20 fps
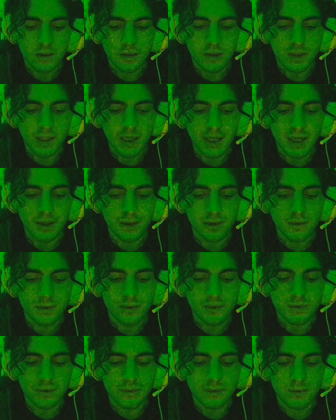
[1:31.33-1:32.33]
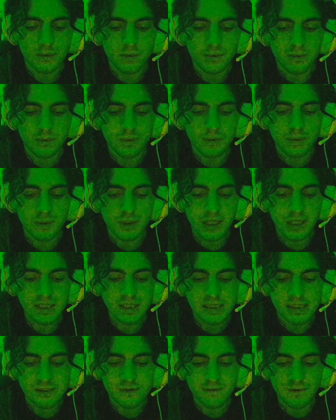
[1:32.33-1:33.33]
Now, is
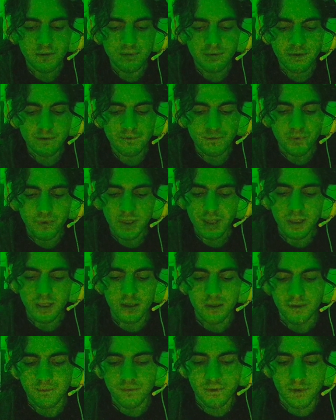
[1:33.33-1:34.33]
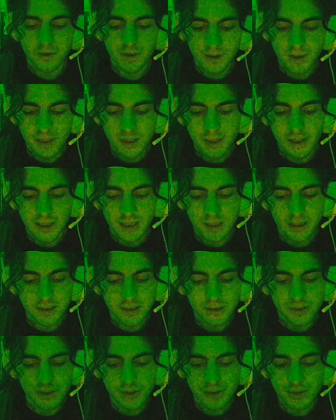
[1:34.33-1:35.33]
this film devoid of good
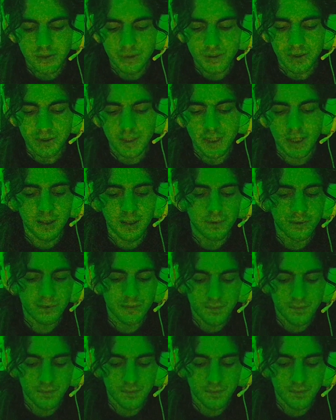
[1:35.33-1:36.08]
things? No.